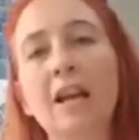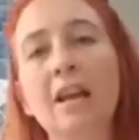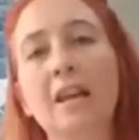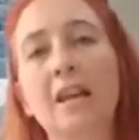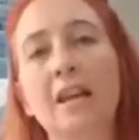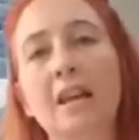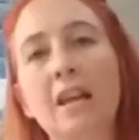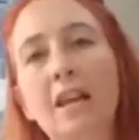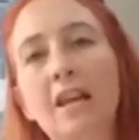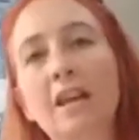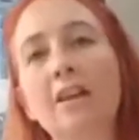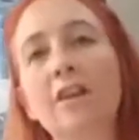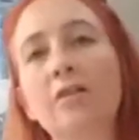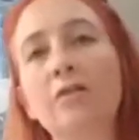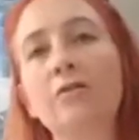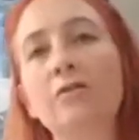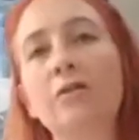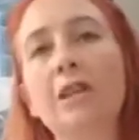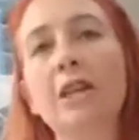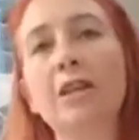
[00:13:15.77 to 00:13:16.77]
that he
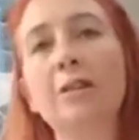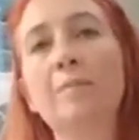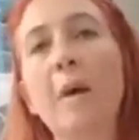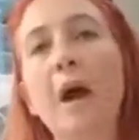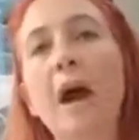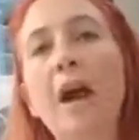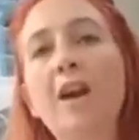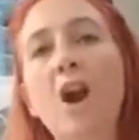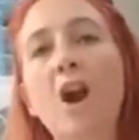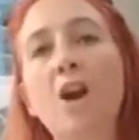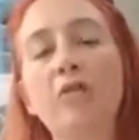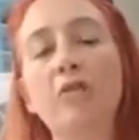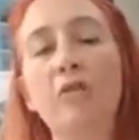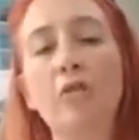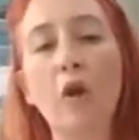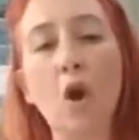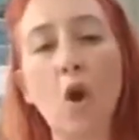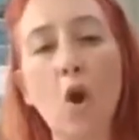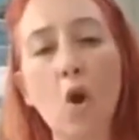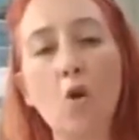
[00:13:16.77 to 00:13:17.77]
used his binocs
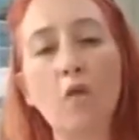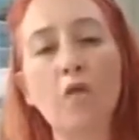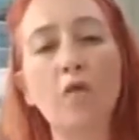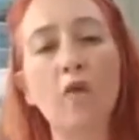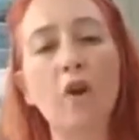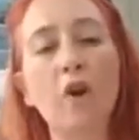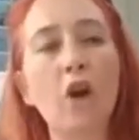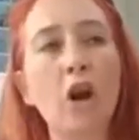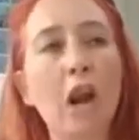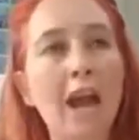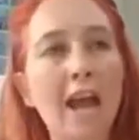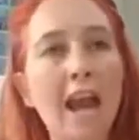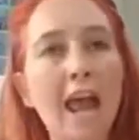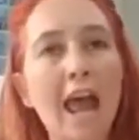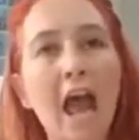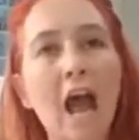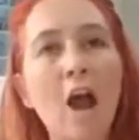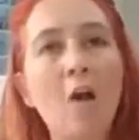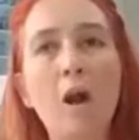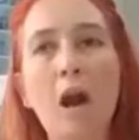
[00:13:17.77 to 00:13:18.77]
for over an
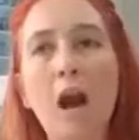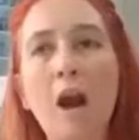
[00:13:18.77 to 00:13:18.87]
hour,